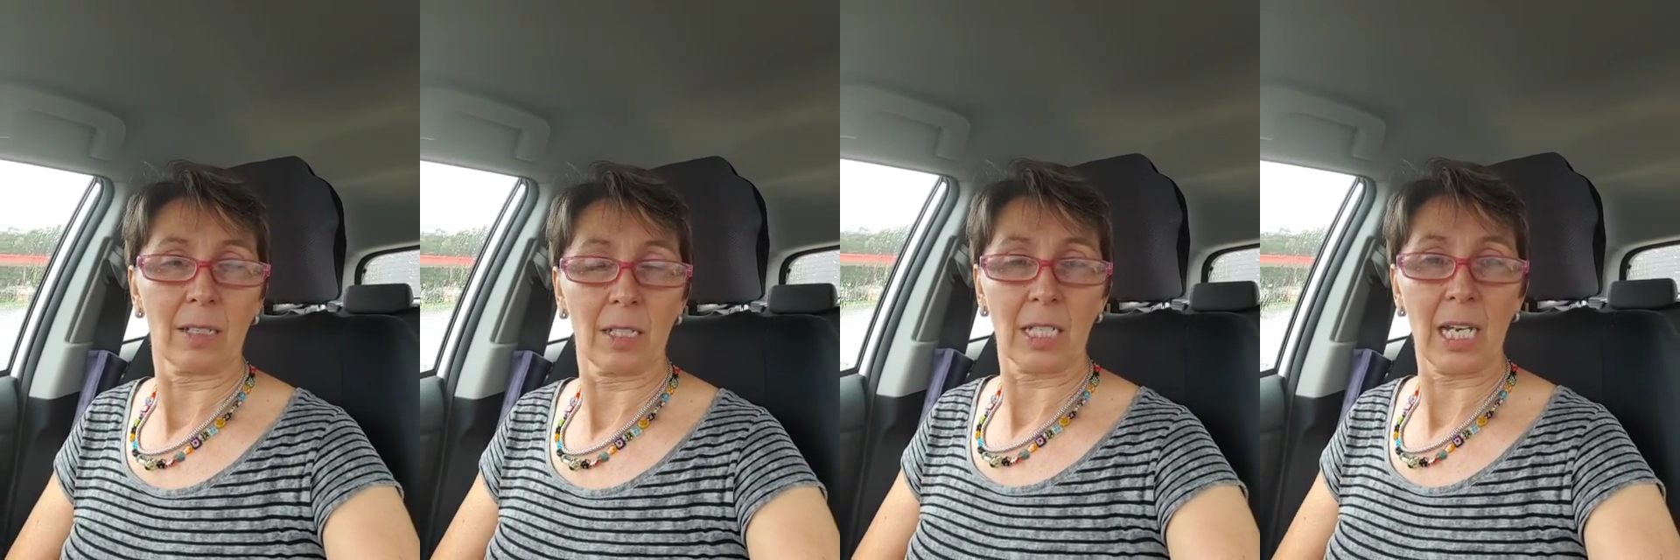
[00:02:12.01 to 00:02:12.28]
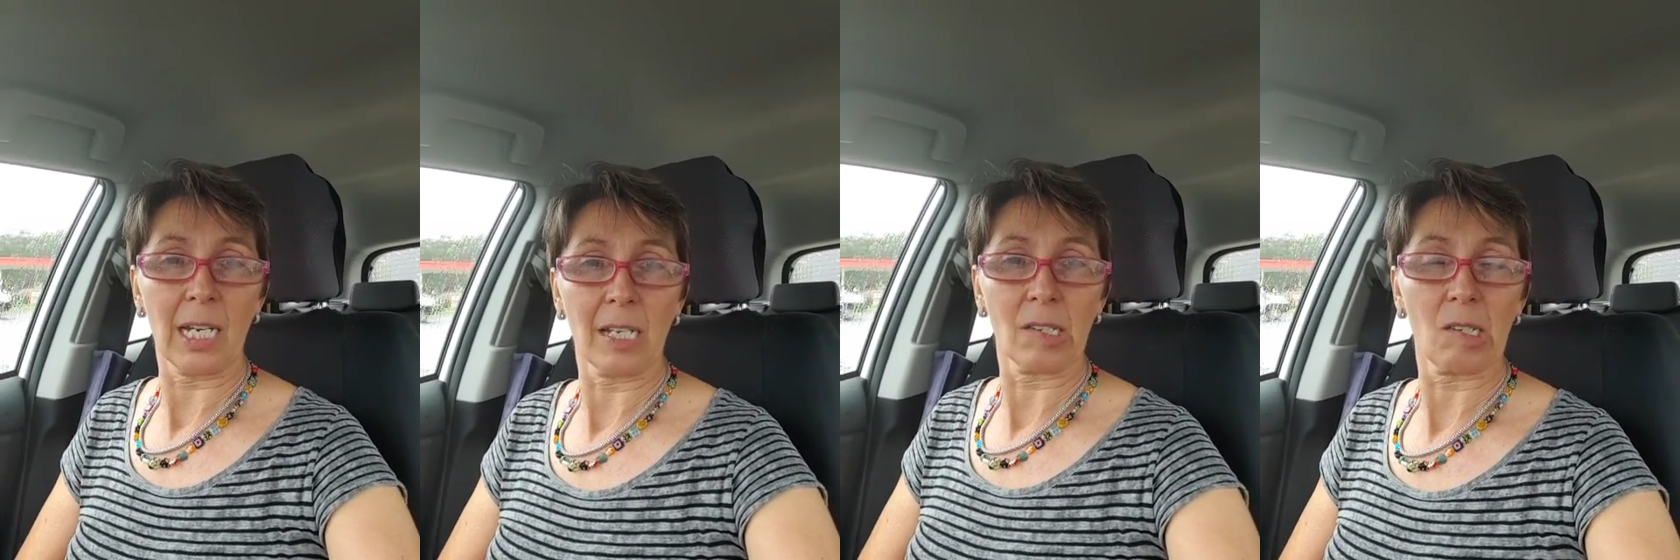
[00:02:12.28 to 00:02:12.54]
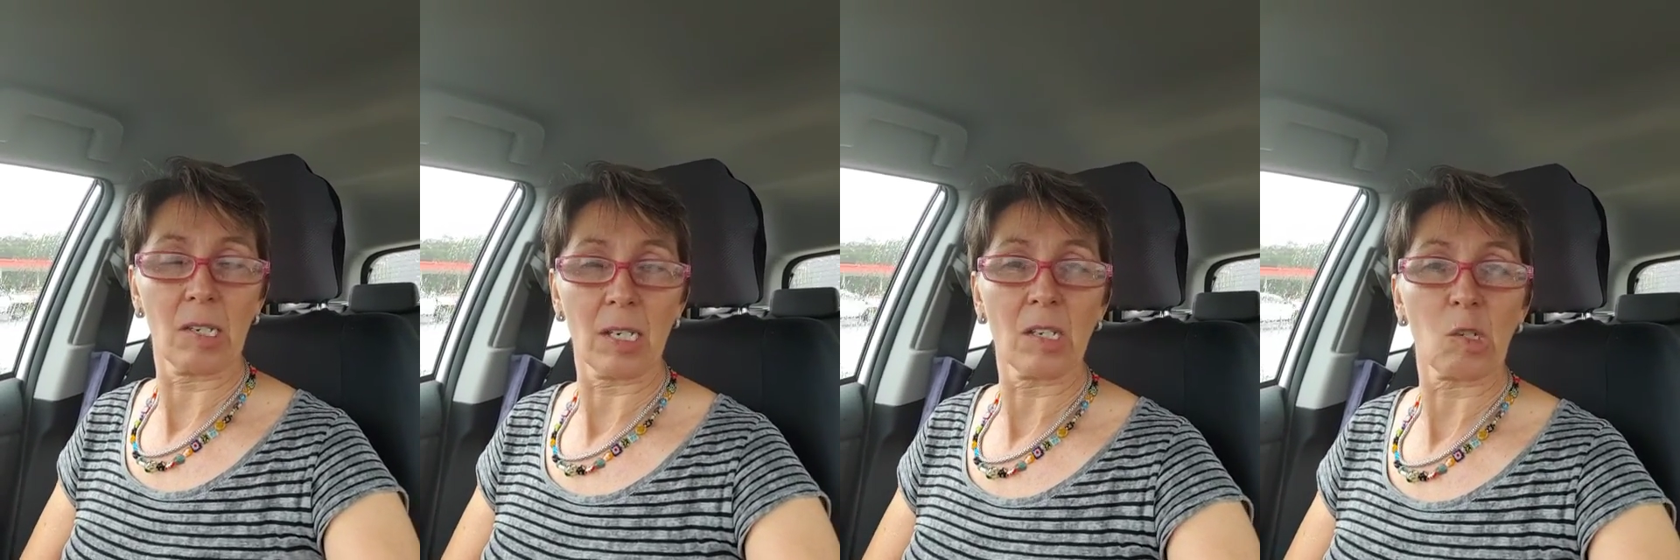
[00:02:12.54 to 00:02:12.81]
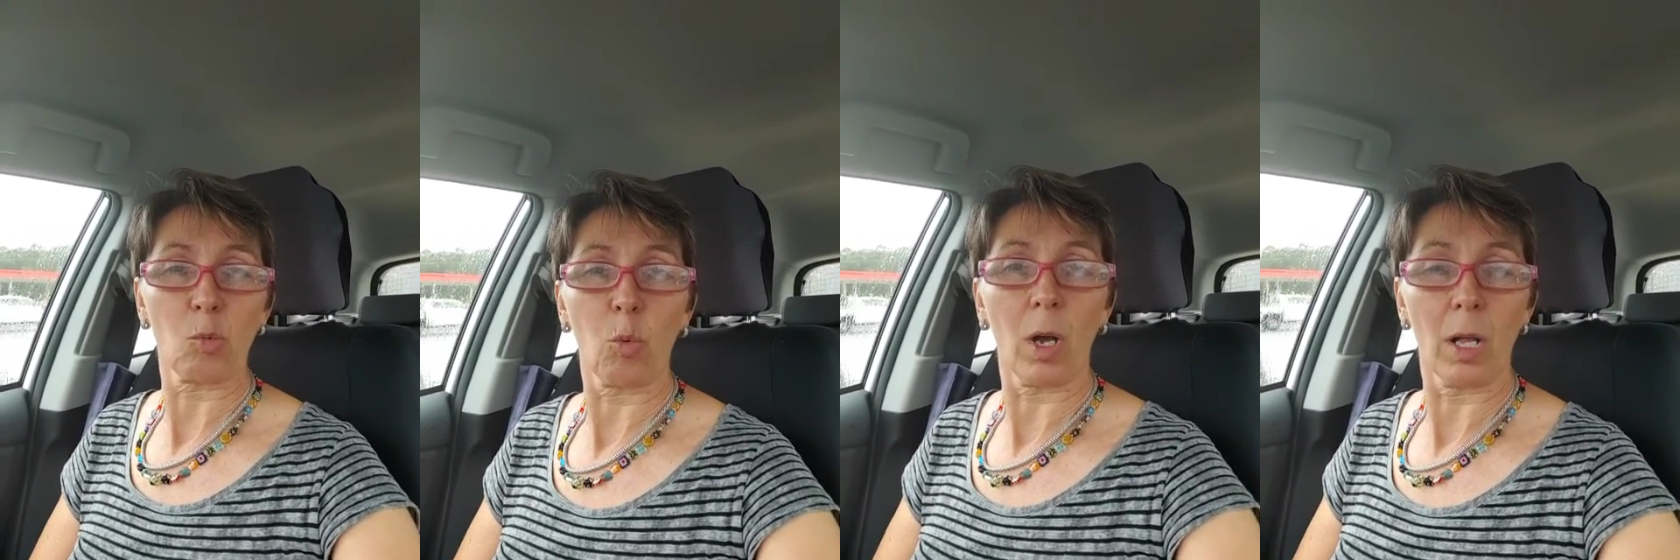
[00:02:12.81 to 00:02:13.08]
tenancy
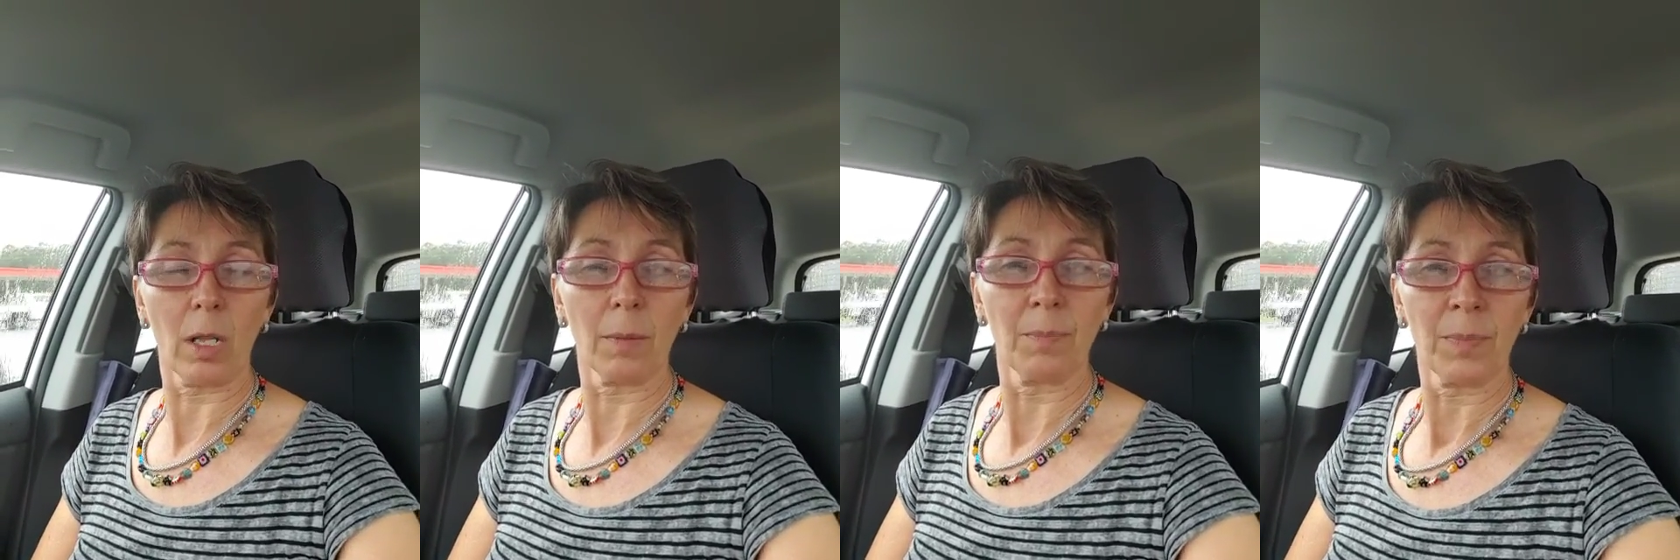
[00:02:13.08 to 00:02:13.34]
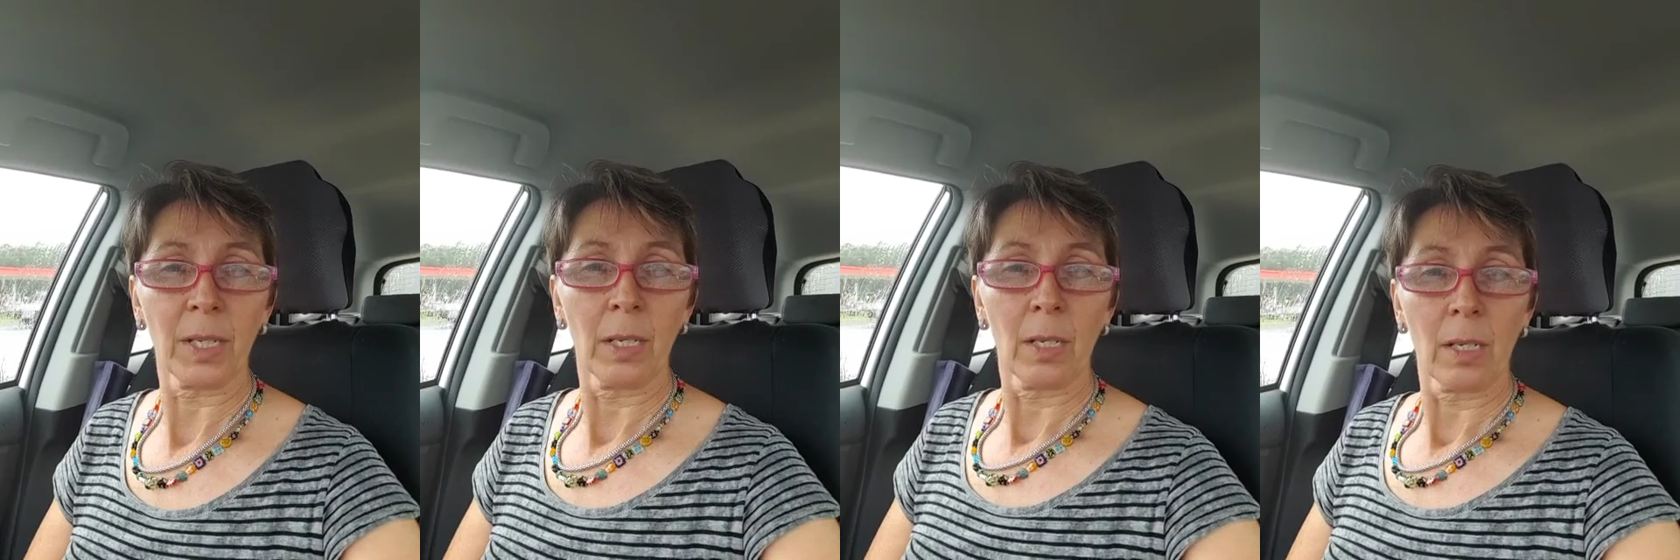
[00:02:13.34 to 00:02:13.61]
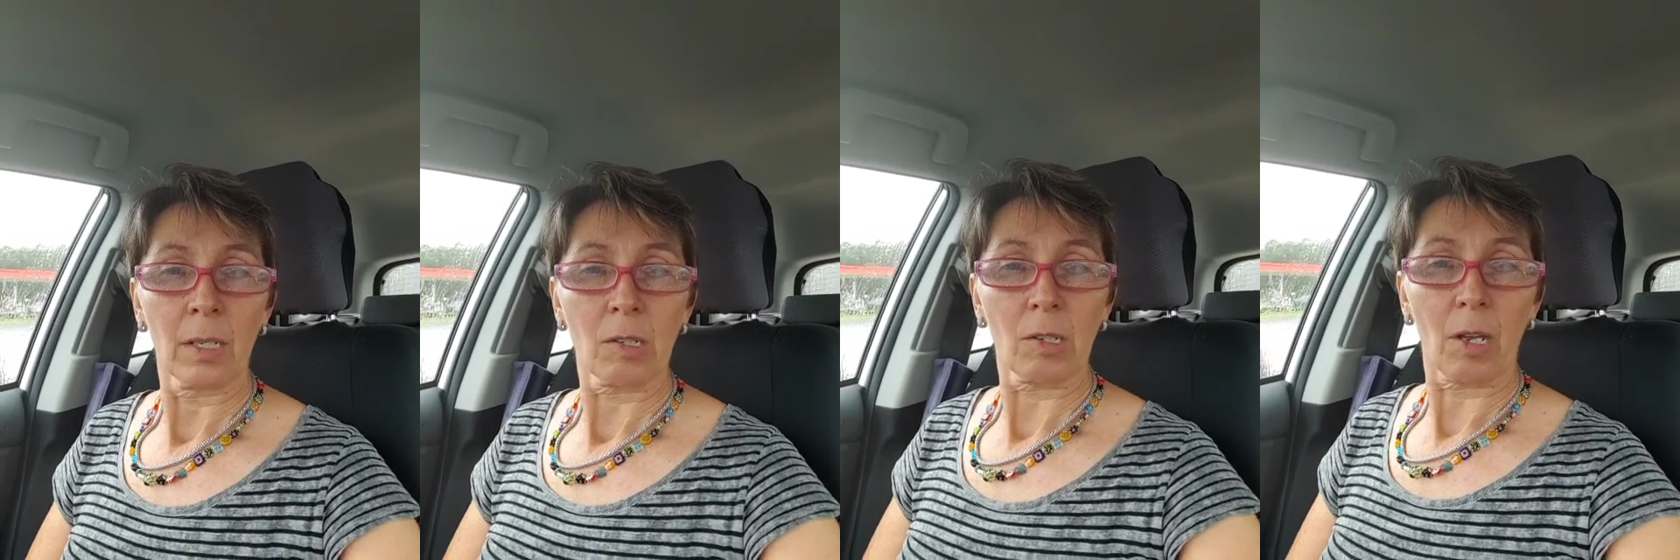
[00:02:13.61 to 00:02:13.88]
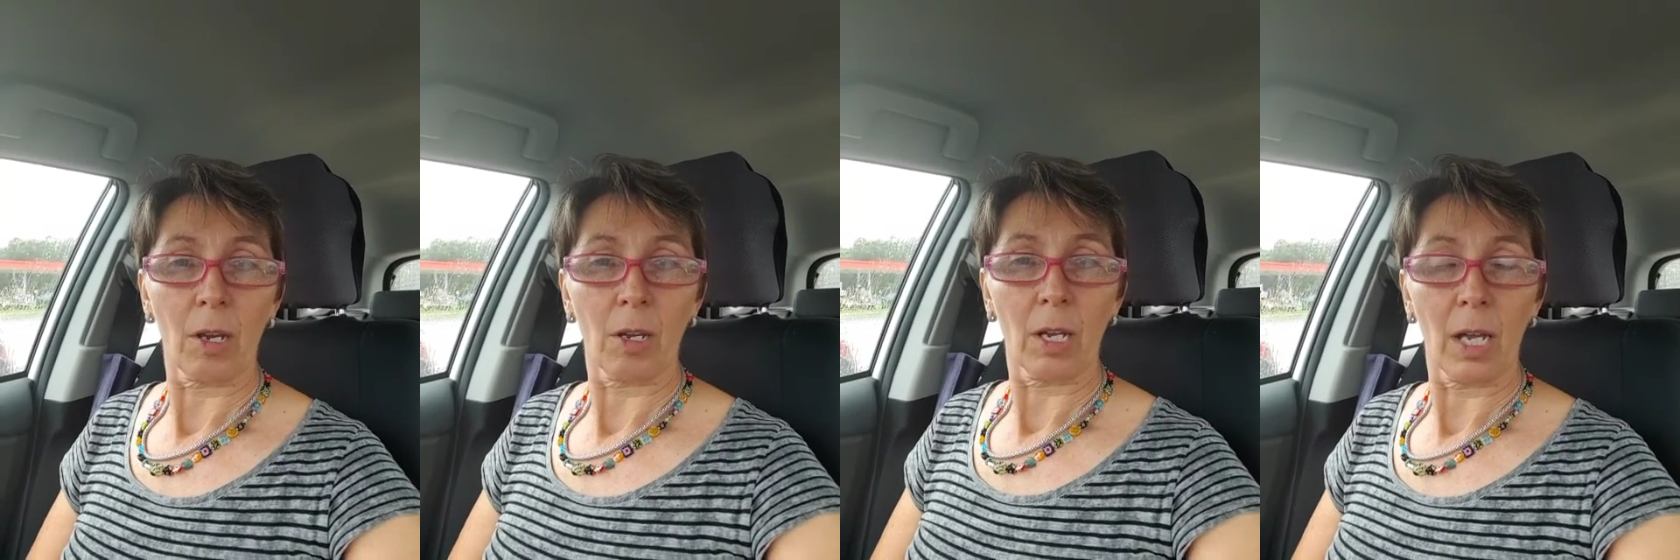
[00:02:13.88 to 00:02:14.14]
as well.
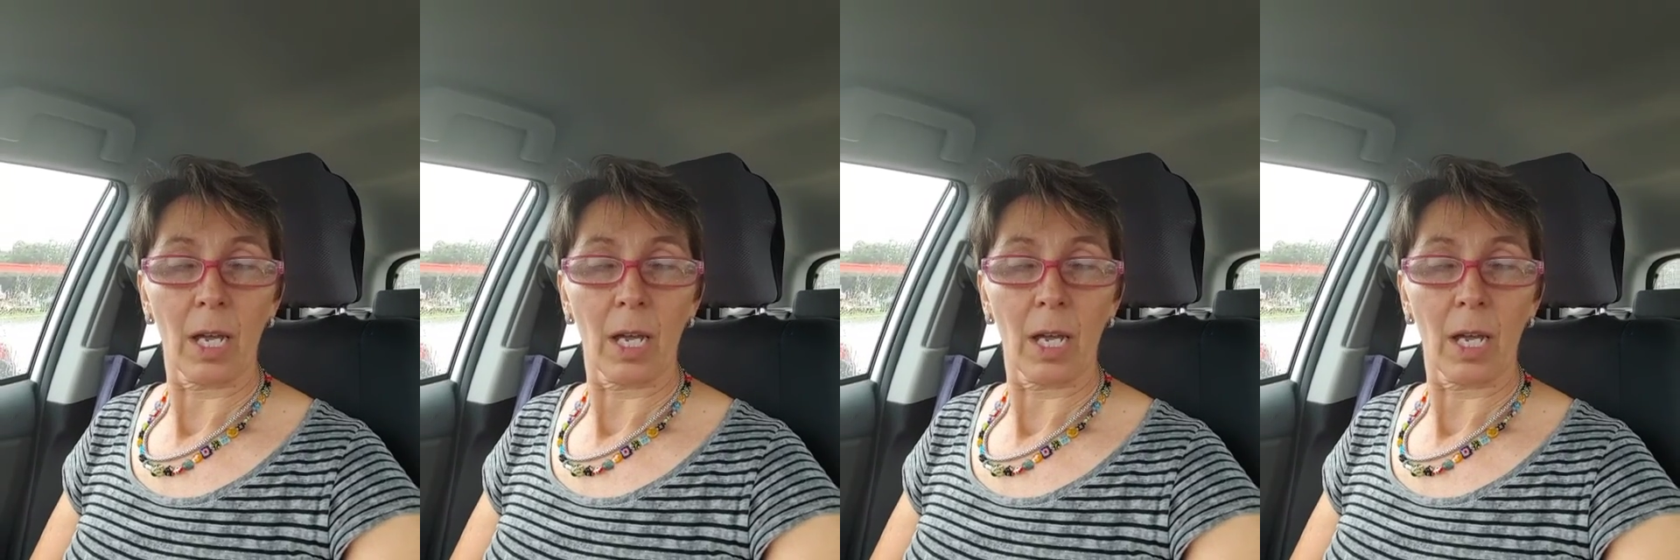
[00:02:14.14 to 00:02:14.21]
So